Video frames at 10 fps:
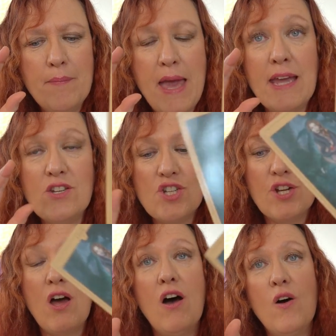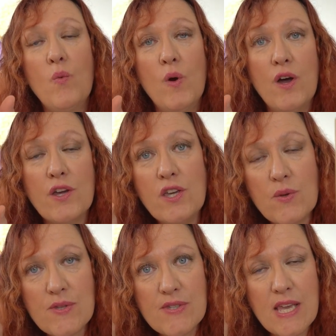ancient artwork, you
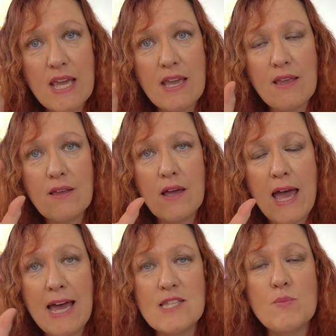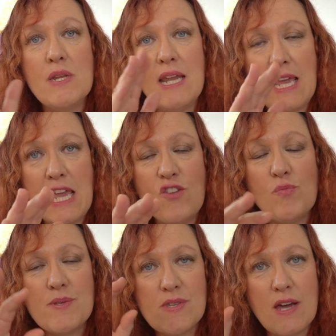see Adam and Eve
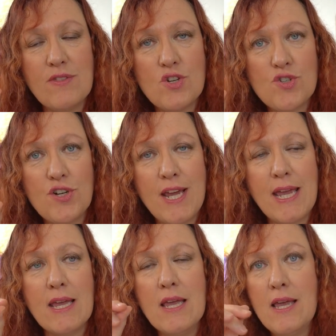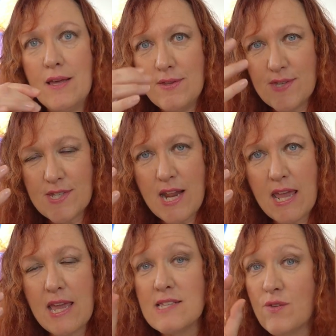beside the tree, and the
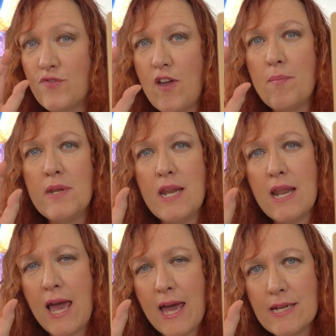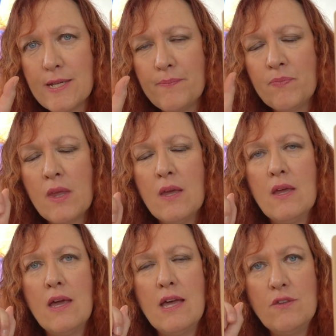snake has a feminine head,
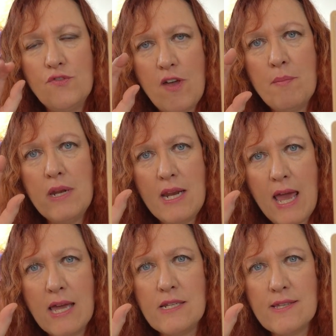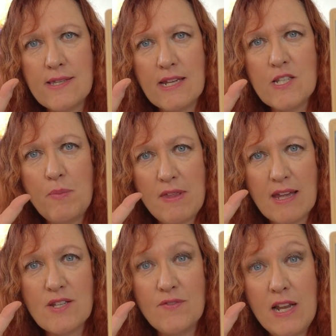and the feminine head is said to be
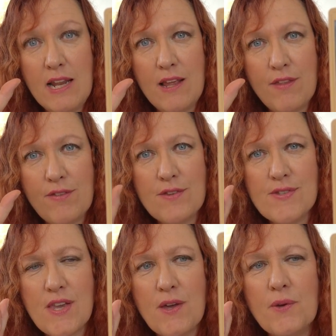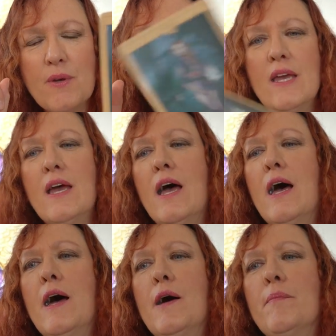that of Lilith. So,
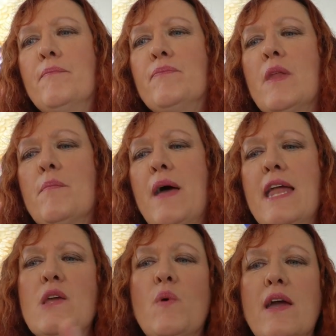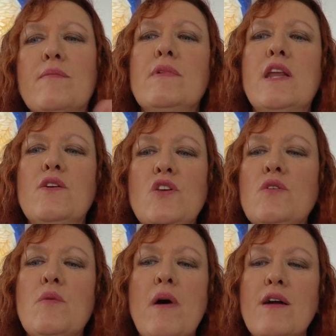but anyway, you know,
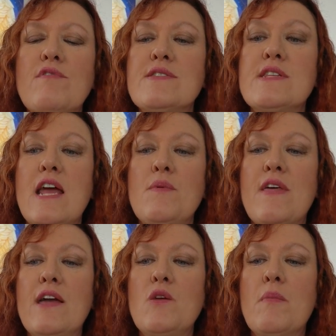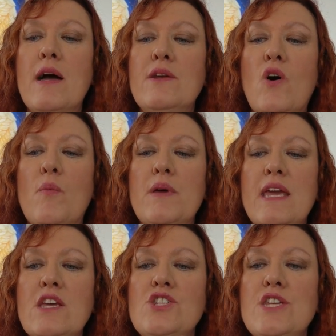you might resonate with that, you might not. But
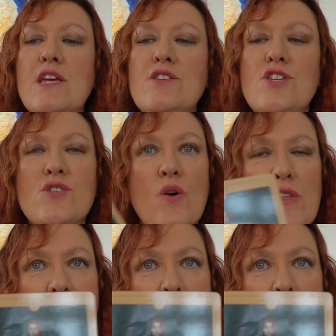here she is, she's got the